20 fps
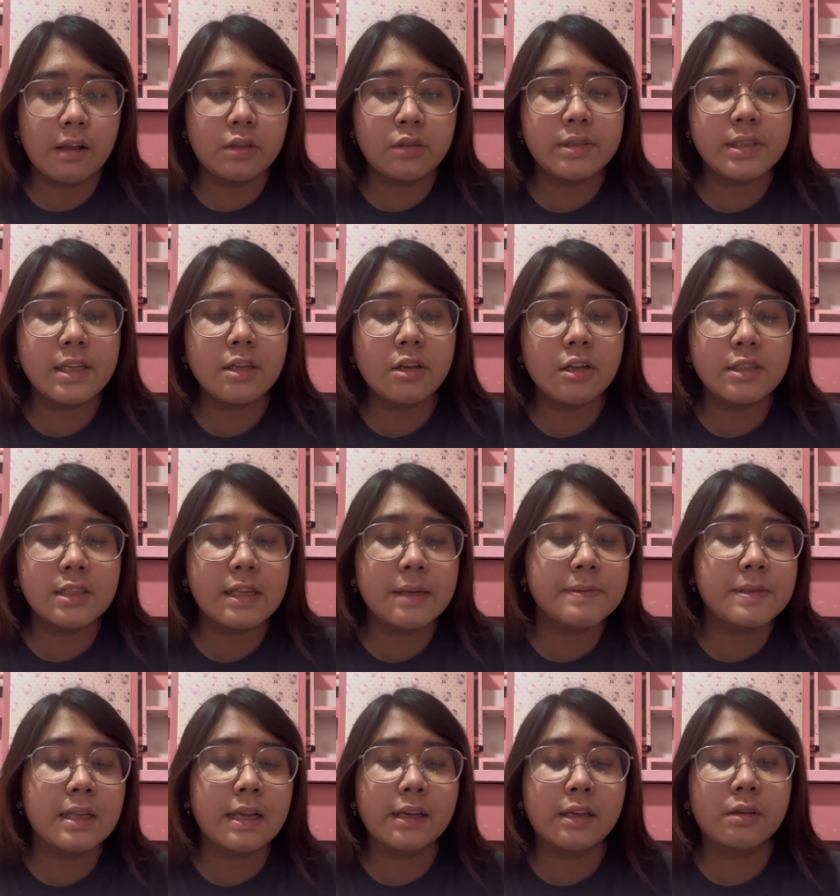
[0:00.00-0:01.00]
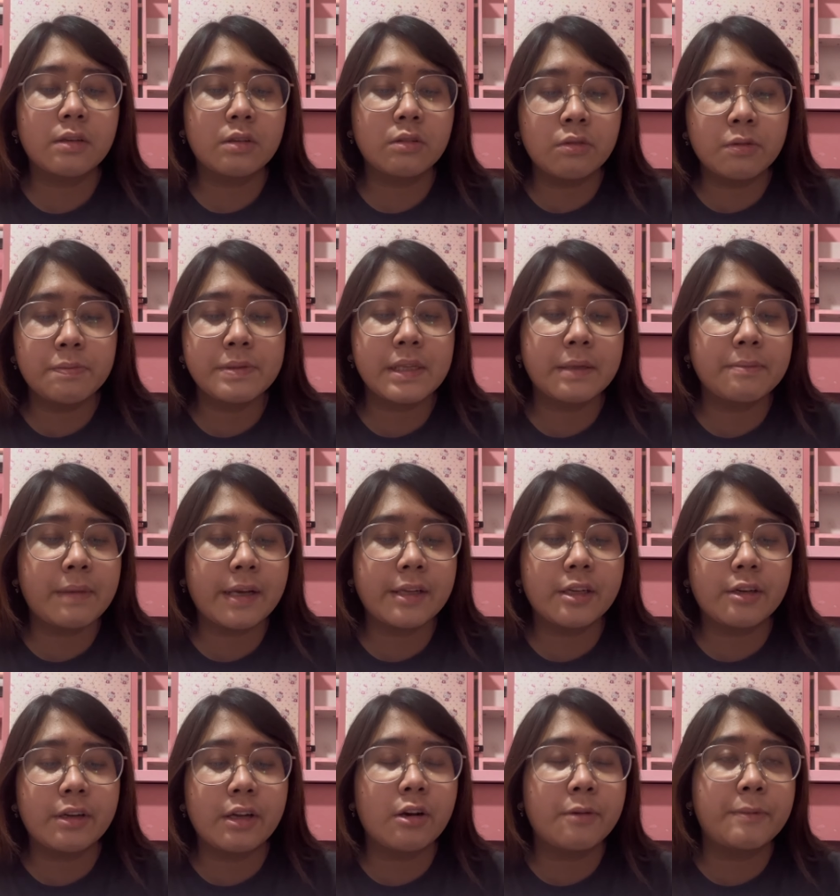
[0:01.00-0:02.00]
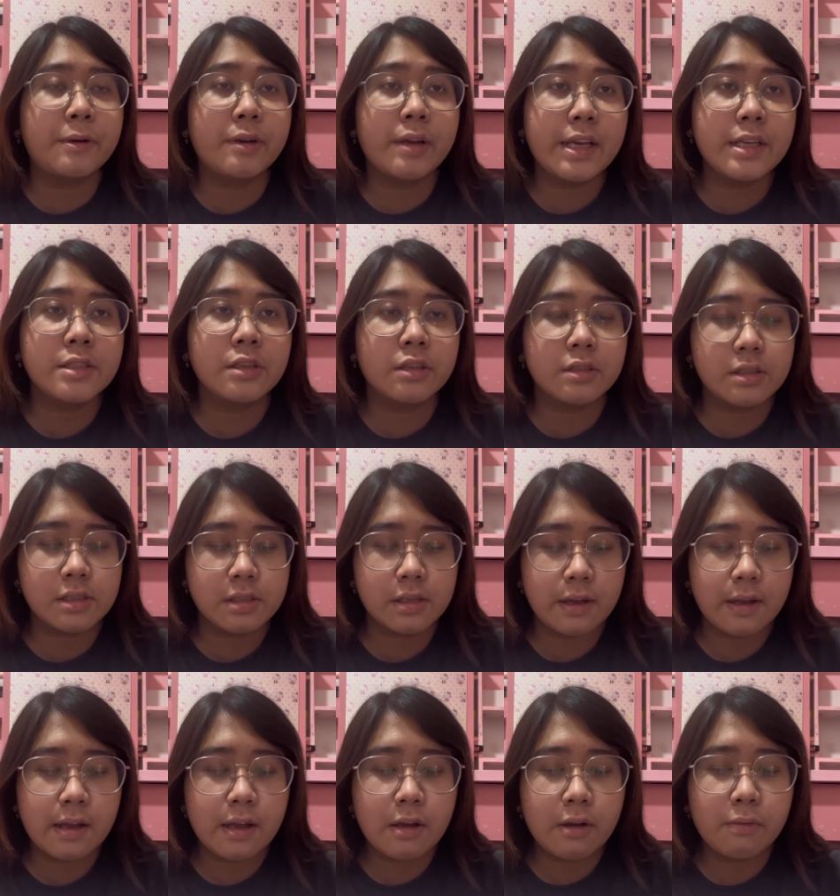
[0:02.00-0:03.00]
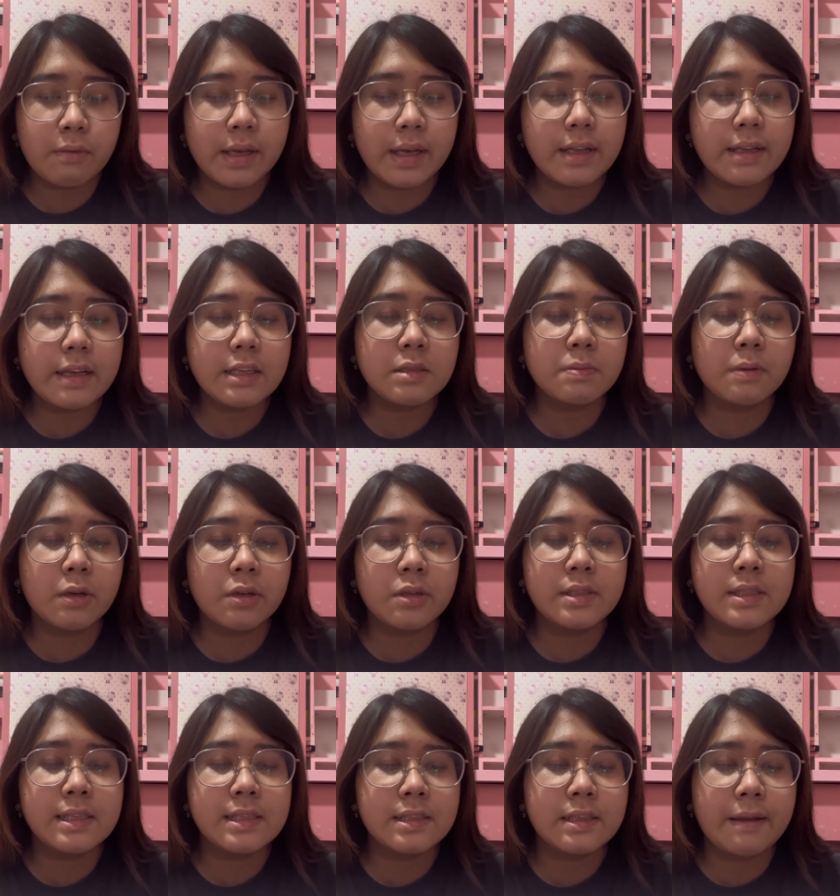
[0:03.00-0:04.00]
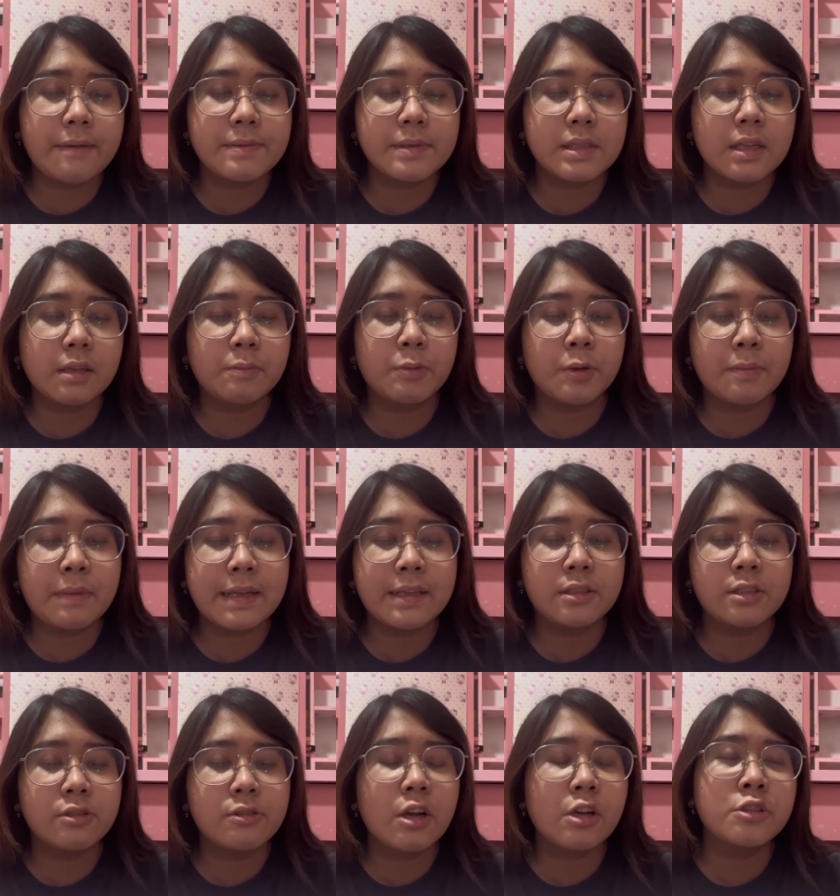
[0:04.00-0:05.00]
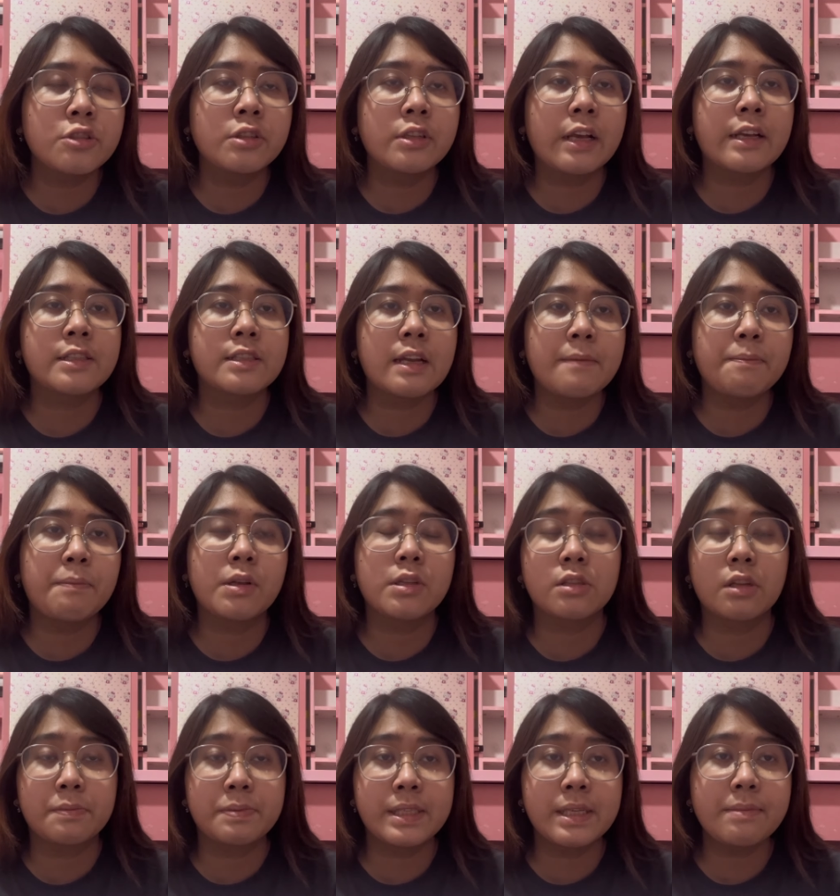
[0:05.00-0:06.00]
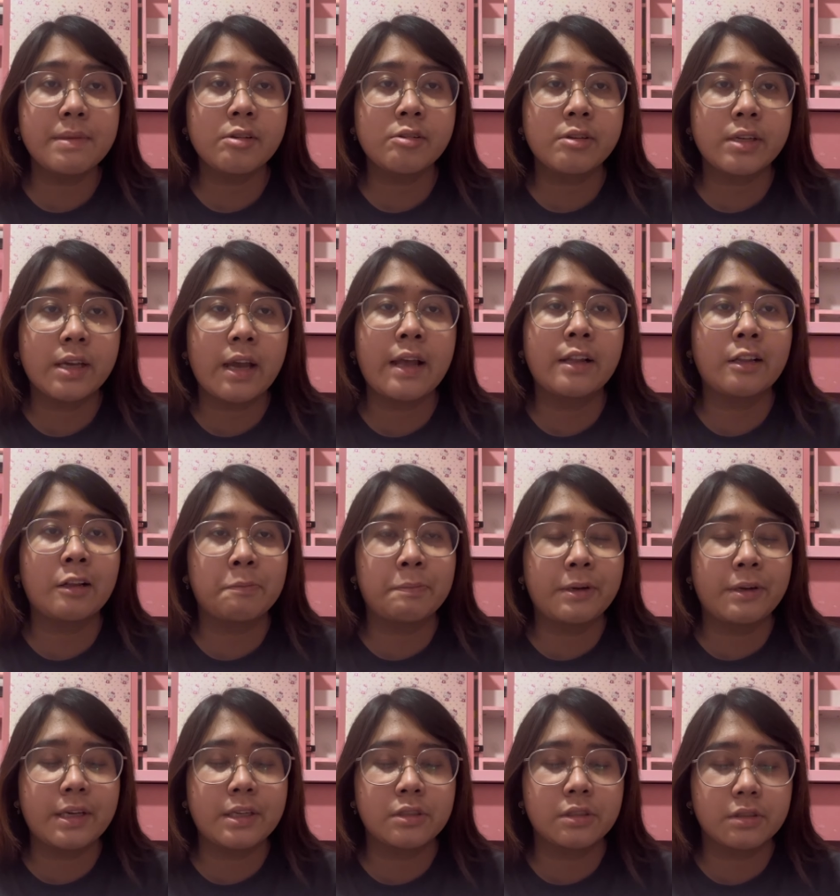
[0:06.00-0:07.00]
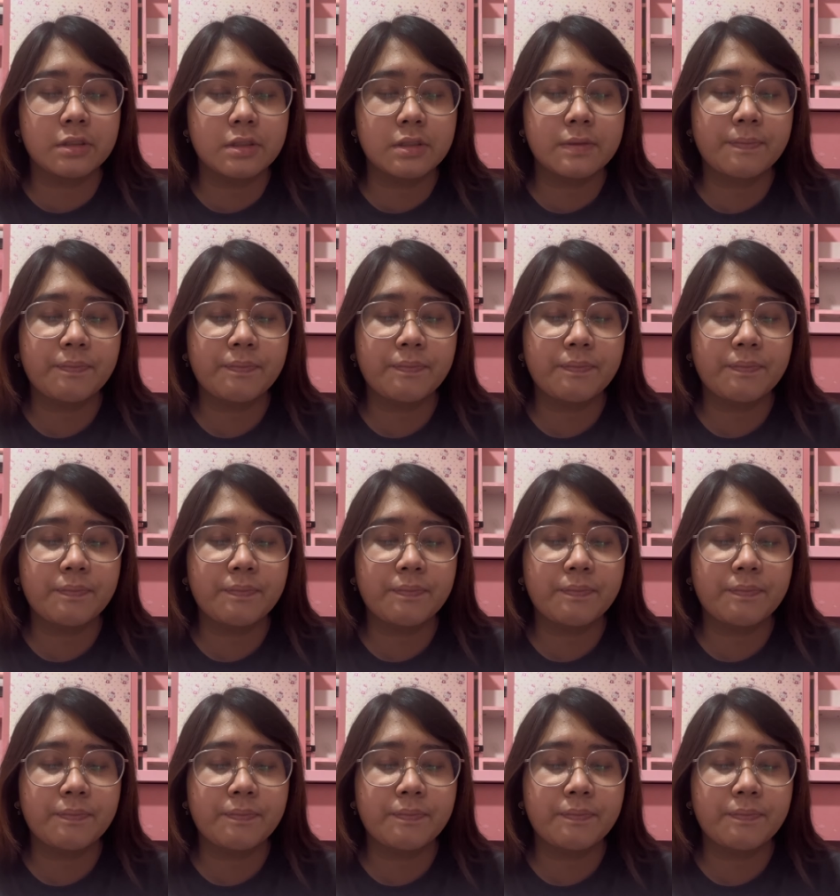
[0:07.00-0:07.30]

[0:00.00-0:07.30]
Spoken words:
Using concepts like groups and binary operations, we can explore systems that provide structured examples of symmetry and operations.